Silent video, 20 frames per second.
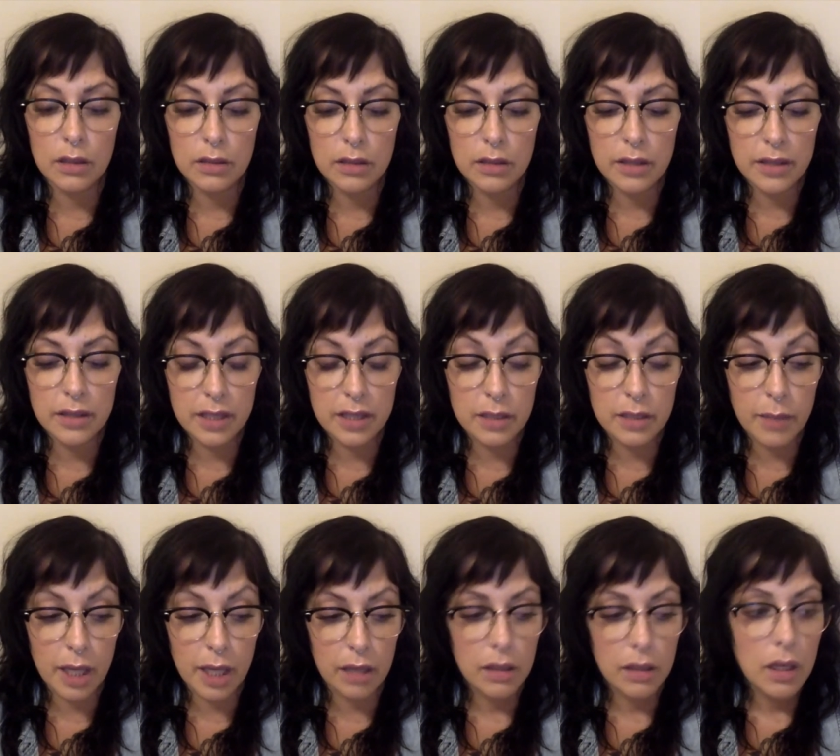in the
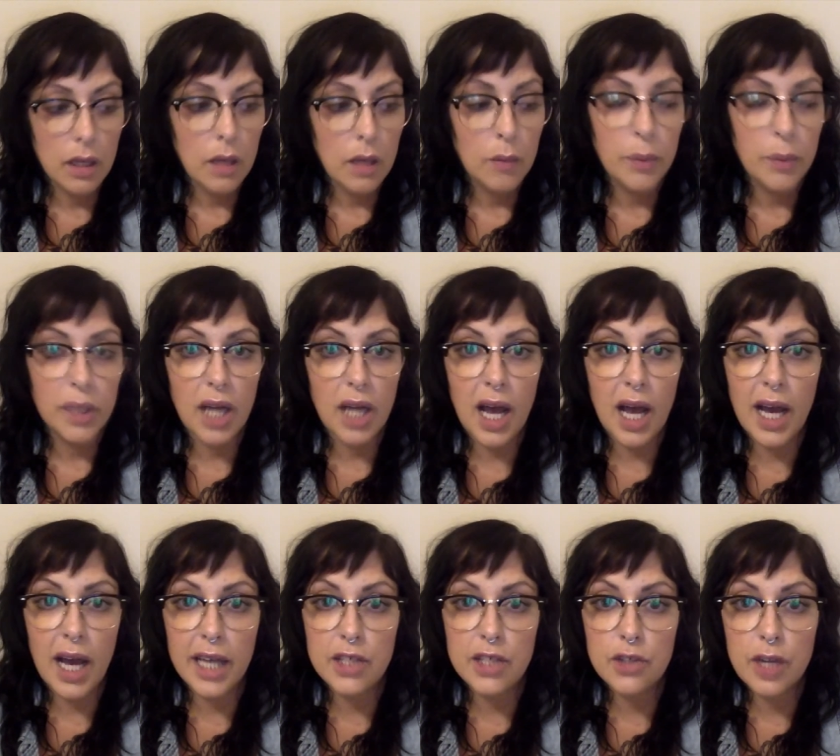email but
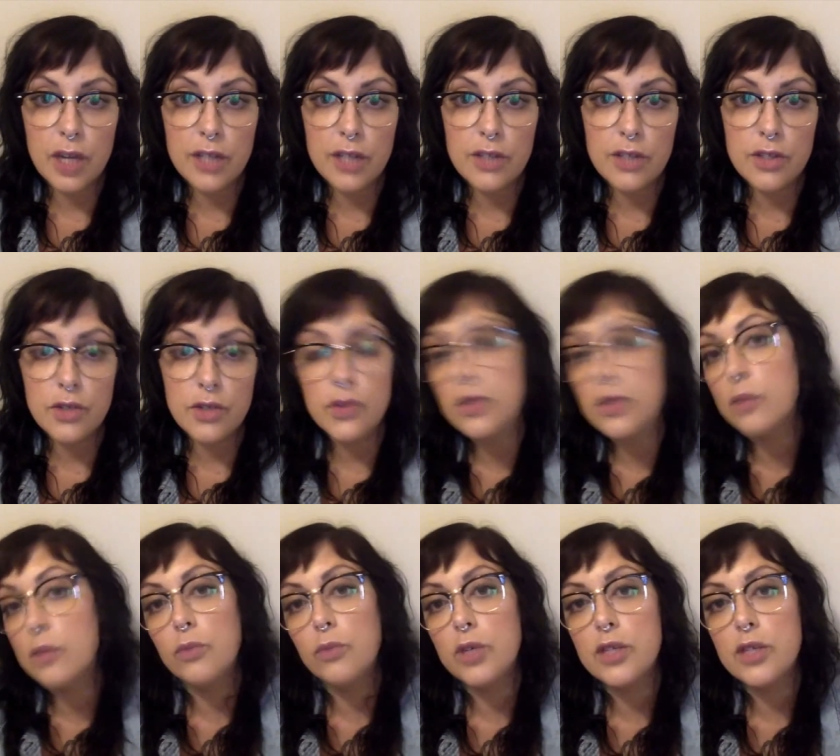I tried to do
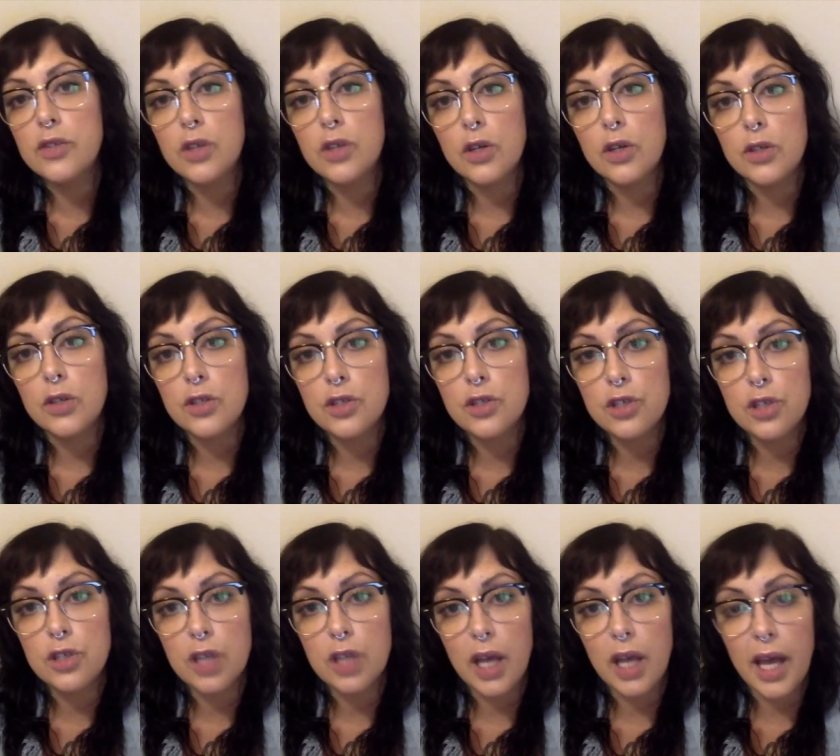some
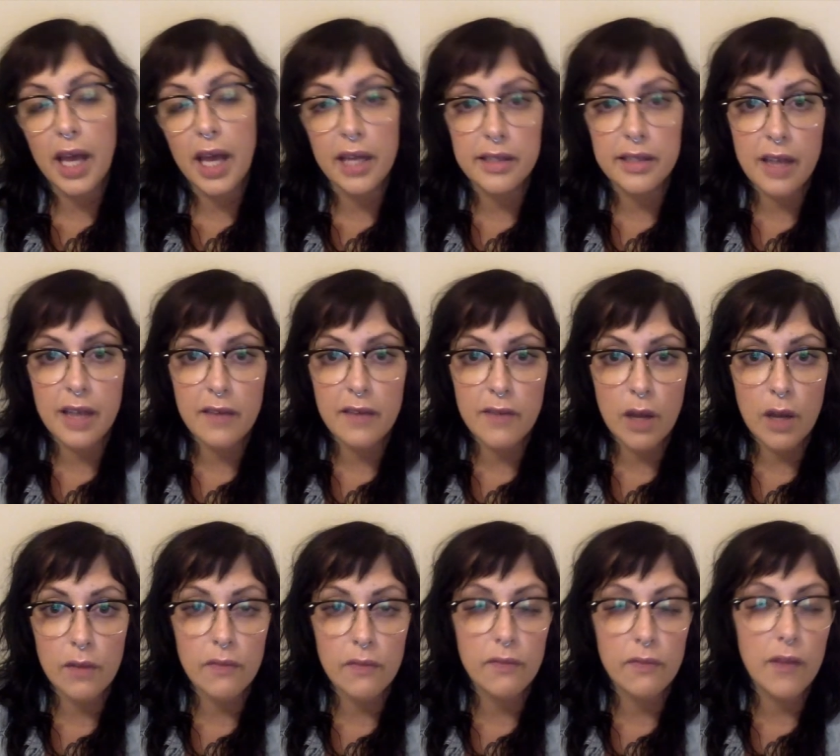research and I
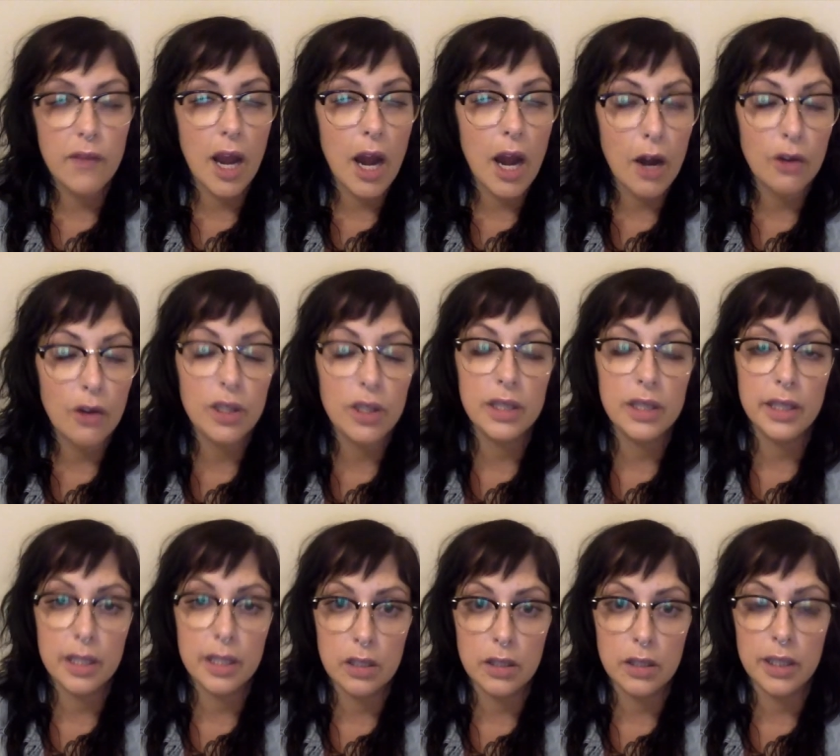found very
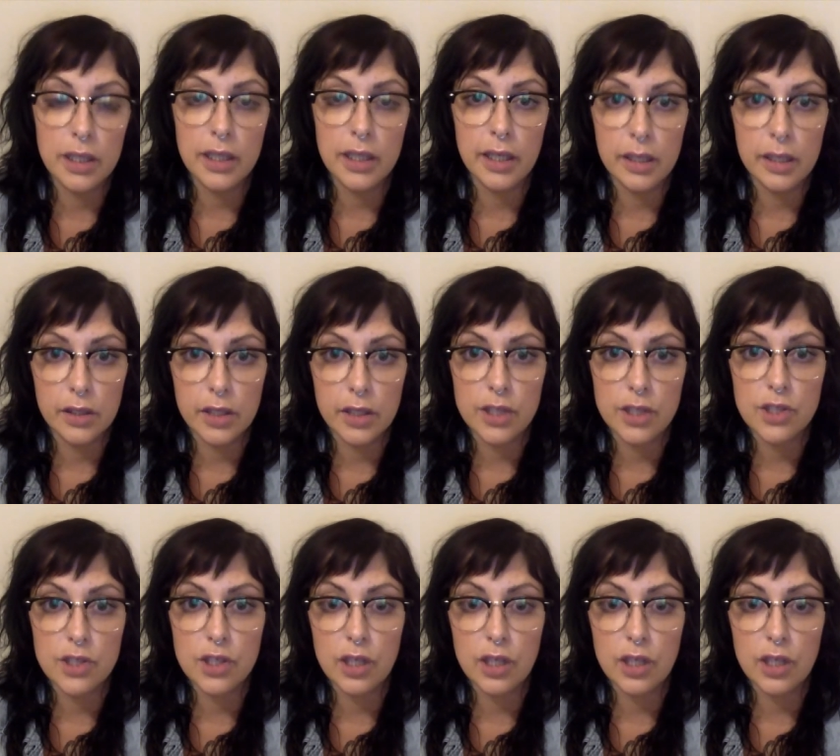little in English.